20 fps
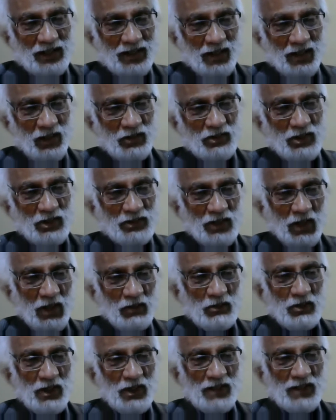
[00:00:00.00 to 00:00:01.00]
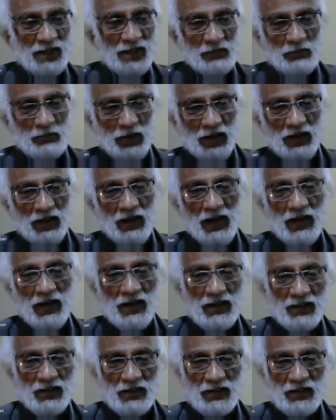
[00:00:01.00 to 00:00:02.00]
also talk to Ajay Parida.
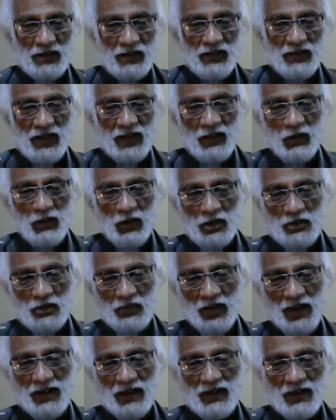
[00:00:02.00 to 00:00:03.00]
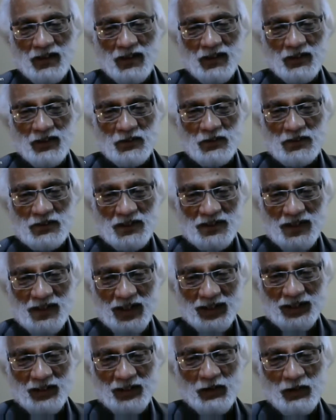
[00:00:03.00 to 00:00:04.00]
You know, he's a very close friend, uh, the
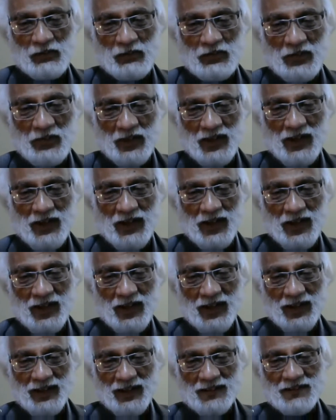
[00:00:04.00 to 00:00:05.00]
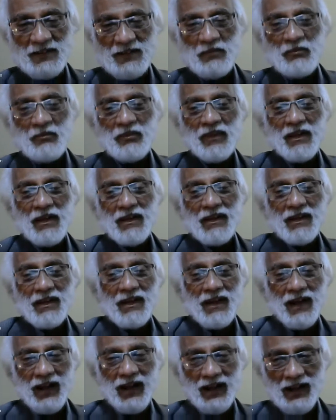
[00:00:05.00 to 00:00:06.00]
director of uh, ILS.
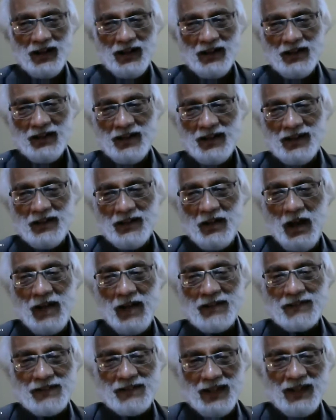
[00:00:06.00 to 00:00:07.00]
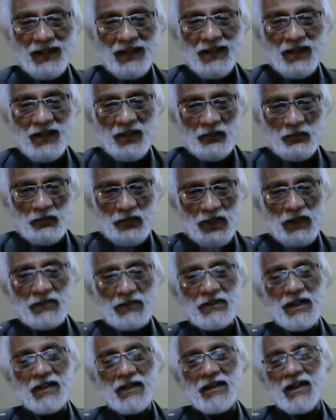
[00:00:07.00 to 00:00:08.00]
Uh, you know, I think because
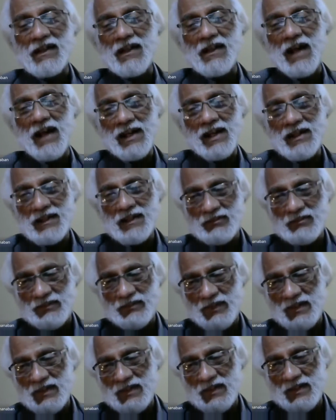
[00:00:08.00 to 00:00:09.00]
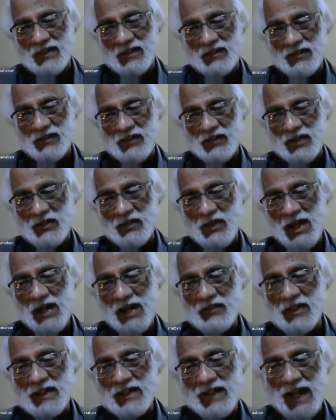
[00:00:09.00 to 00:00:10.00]
central, I when you have
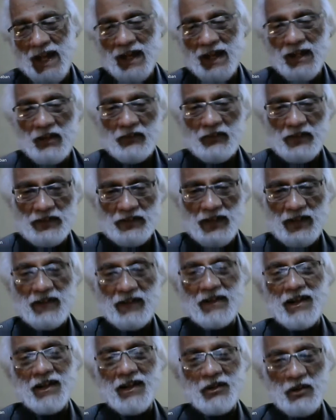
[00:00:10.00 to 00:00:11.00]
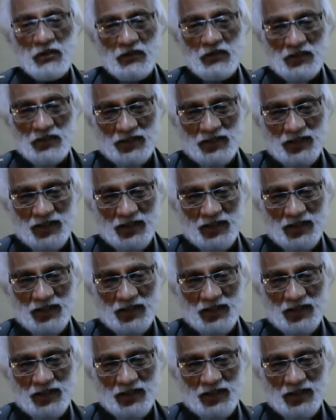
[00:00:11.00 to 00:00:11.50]
a tag of a central university,